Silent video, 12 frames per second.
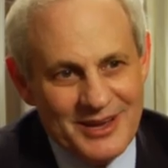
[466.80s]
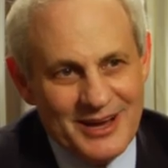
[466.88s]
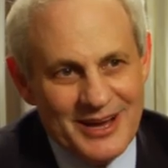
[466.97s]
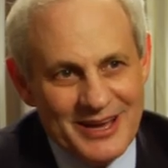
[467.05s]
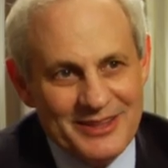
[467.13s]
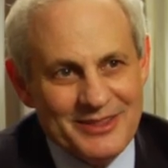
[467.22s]

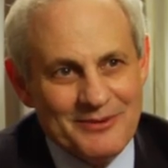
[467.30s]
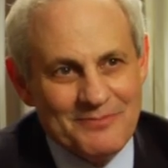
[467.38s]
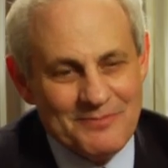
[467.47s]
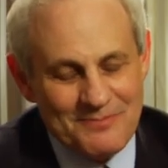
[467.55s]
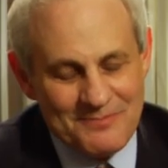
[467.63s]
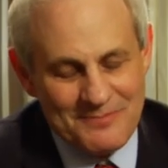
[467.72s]
I had the
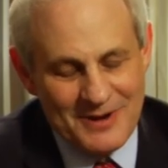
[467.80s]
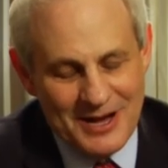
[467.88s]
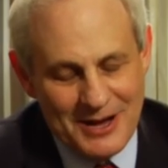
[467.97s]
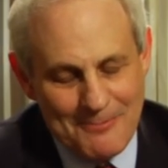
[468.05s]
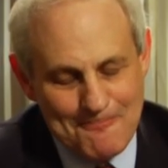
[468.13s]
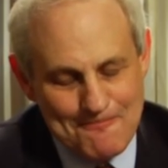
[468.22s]

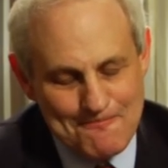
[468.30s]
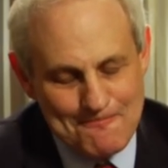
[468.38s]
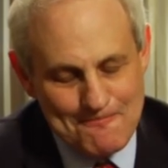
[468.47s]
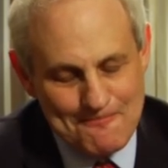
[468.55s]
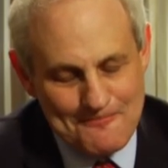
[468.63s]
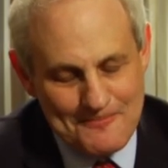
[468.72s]
um,
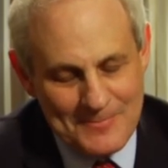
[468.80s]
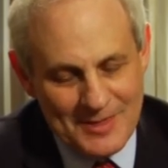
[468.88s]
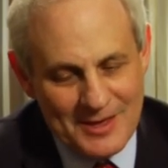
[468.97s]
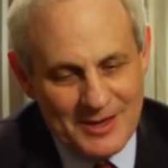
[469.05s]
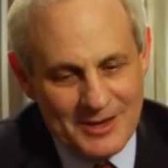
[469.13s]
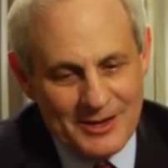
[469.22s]

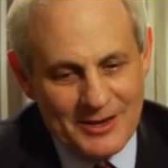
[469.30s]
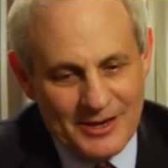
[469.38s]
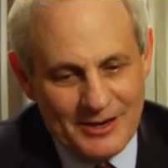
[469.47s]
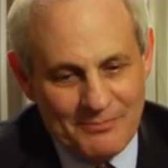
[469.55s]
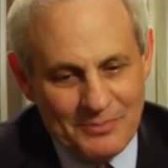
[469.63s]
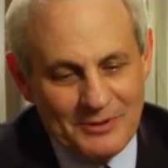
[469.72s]

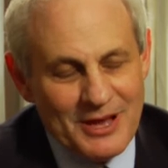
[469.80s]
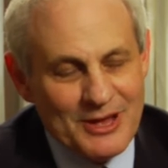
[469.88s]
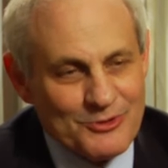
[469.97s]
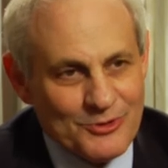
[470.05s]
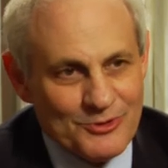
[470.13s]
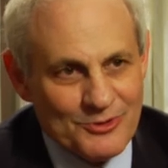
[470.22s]
uh,
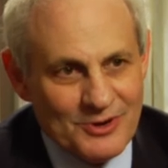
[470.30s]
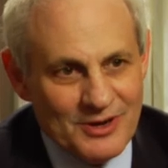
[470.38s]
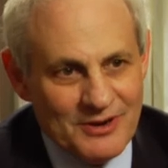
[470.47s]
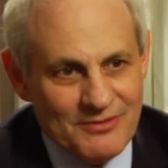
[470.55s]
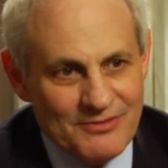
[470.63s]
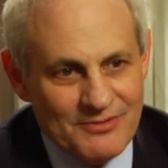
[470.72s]
pleasure
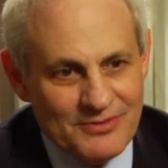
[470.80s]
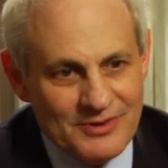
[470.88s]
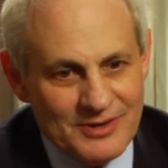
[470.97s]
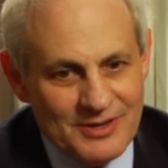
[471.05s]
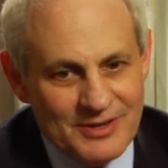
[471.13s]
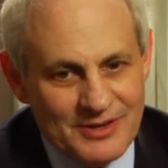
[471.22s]
of
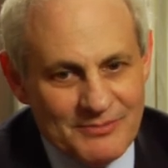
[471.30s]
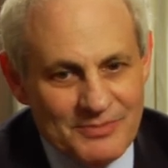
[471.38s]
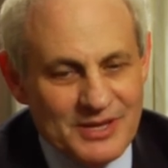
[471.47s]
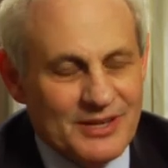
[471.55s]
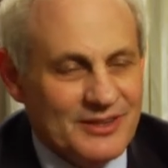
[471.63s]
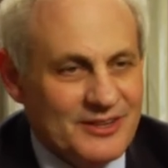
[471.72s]

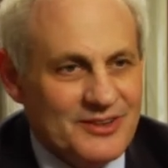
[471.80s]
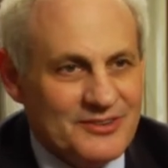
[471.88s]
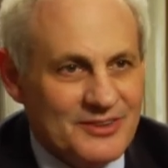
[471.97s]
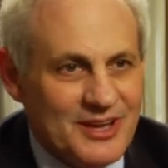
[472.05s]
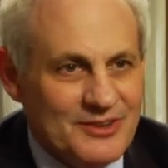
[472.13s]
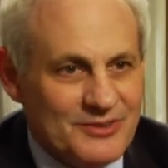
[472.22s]
being the
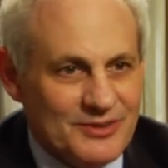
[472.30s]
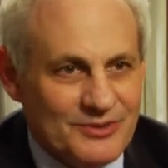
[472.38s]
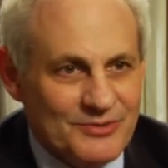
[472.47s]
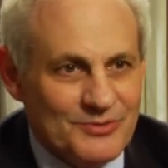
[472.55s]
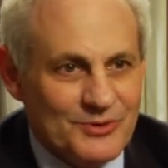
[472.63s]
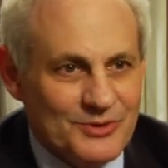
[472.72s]
discussant
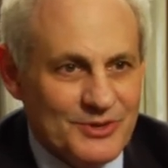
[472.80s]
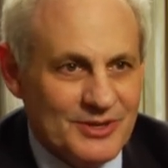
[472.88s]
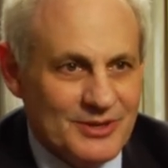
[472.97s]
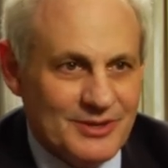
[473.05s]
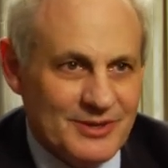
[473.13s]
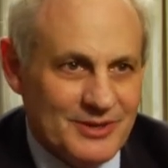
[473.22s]
for
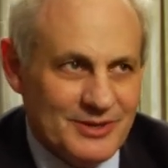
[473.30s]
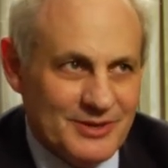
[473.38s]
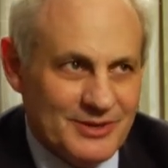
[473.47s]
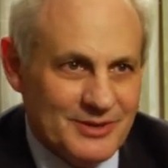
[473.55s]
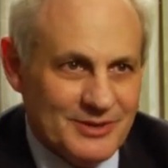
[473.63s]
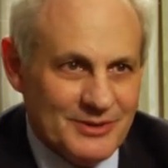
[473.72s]
the
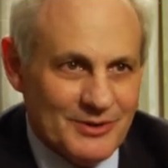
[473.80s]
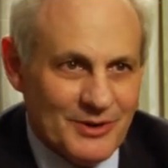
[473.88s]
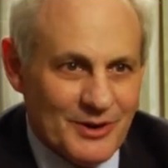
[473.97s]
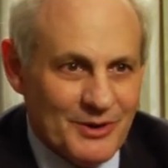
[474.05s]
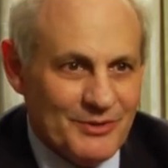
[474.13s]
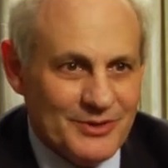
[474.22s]

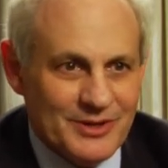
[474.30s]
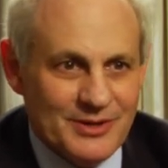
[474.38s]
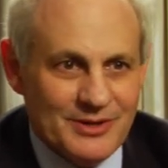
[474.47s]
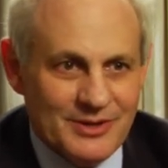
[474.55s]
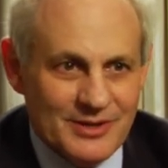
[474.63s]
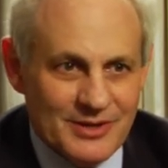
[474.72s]
all
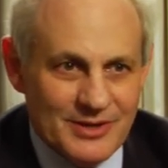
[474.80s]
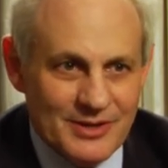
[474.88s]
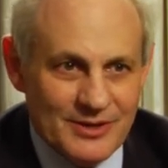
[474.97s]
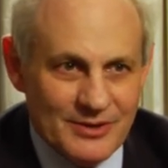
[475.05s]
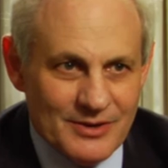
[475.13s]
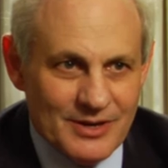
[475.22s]
the
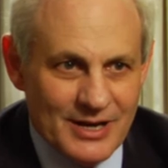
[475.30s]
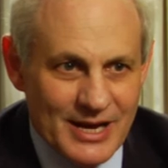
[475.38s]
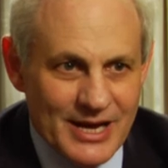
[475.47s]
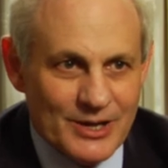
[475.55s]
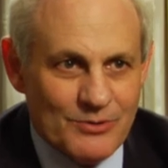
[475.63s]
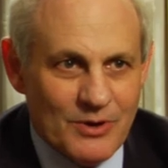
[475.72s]

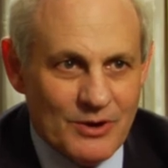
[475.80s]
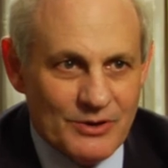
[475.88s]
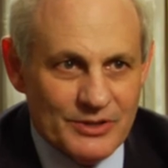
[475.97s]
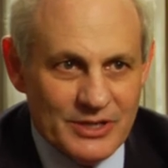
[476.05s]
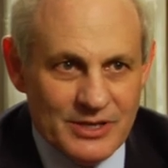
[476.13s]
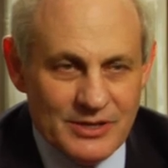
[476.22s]
high
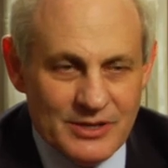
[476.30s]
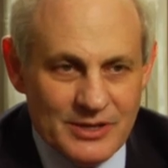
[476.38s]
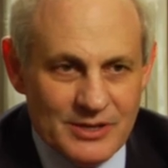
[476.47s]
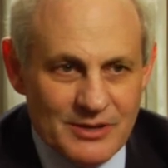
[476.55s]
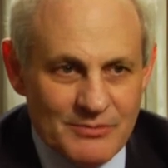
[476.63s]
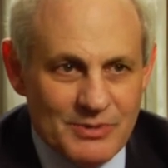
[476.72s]
quality
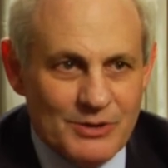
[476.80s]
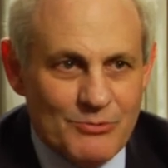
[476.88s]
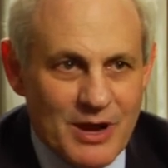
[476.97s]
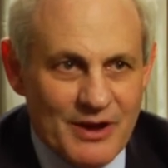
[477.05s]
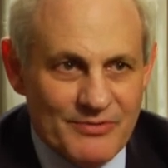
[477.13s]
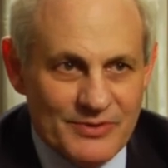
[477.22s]

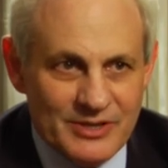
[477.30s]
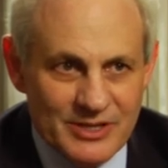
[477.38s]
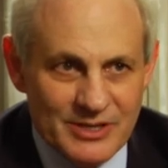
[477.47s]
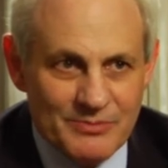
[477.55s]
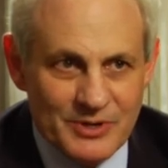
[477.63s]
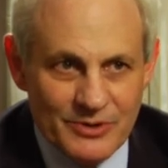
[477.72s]
BRAF
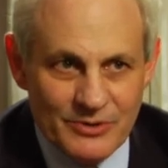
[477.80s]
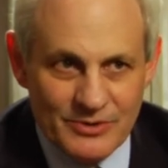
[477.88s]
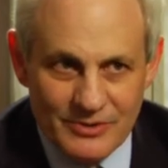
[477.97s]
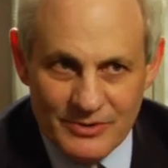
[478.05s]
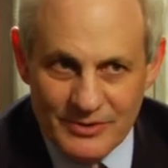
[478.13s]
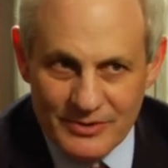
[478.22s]
inhibitor
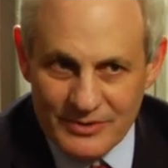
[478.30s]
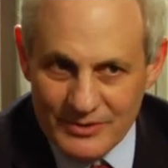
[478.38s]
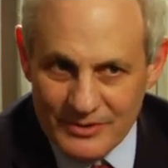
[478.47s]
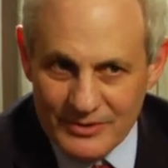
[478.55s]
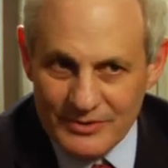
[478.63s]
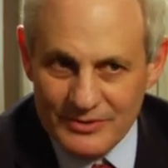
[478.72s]

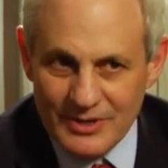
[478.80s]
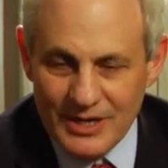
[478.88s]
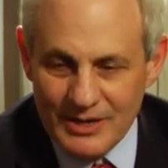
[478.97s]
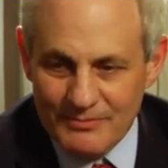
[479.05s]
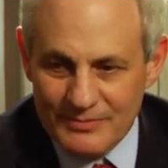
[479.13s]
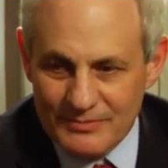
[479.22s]

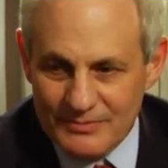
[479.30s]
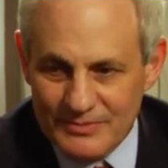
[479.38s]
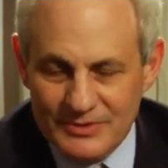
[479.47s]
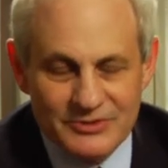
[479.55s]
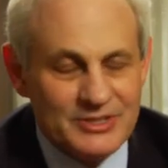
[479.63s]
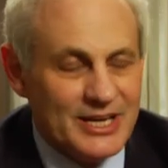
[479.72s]
um,
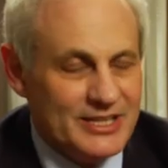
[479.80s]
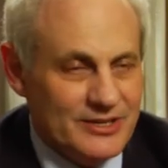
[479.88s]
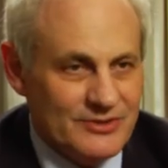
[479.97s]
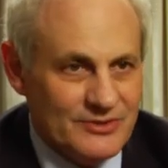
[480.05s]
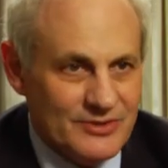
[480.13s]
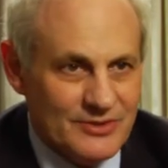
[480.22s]

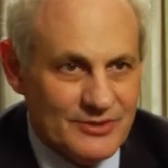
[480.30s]
studies